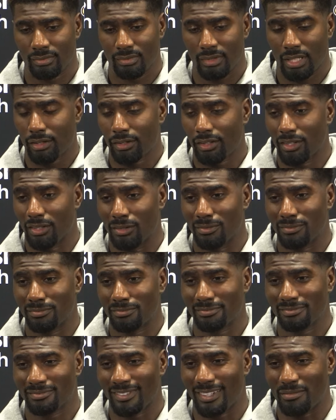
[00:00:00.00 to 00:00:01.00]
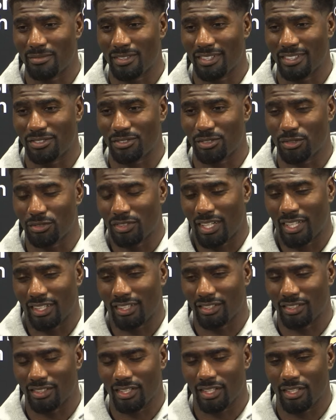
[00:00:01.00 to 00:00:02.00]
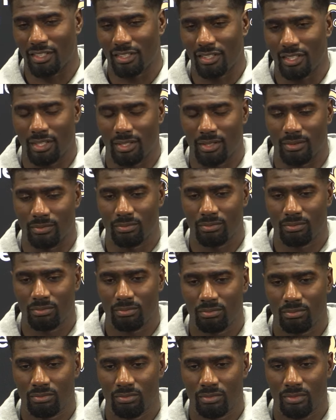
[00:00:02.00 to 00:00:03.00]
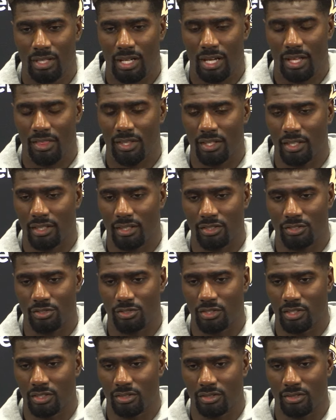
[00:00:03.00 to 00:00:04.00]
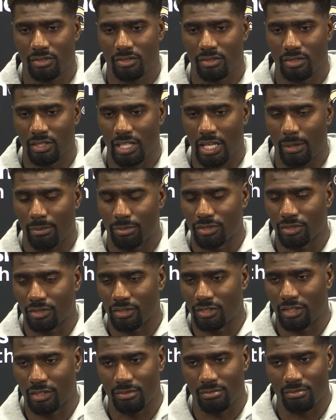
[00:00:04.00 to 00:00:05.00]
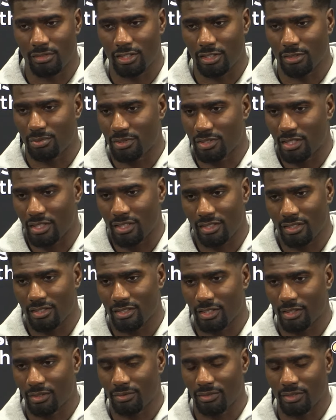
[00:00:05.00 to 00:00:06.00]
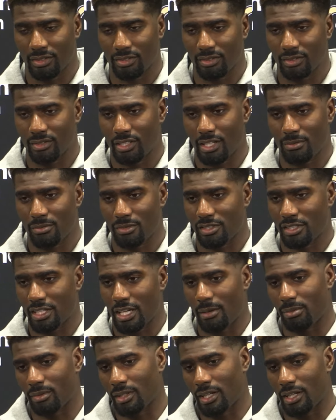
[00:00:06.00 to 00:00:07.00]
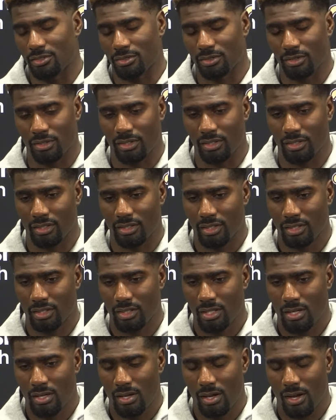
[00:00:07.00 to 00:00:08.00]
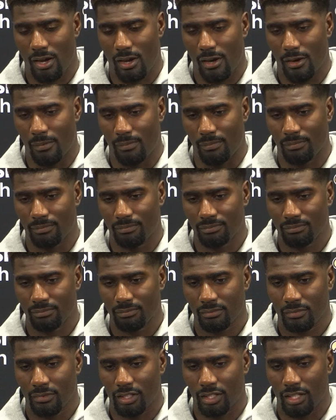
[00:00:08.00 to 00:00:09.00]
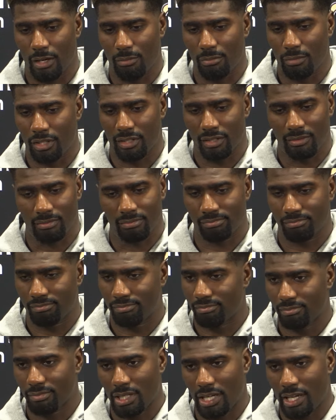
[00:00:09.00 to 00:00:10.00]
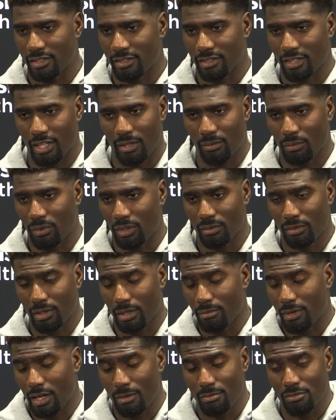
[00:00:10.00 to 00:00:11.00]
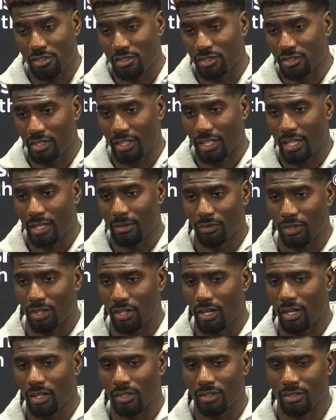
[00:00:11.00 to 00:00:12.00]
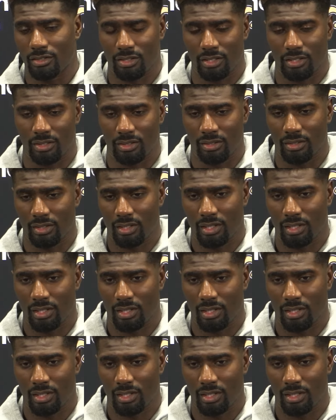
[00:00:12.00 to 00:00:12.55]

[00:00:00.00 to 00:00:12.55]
I don't know. I mean, truthfully, I couldn't tell you. I think it's just the opportunity just presented itself, and I'm just capitalizing on it. You know, I'm in the pass game. I'm just in the game regardless. And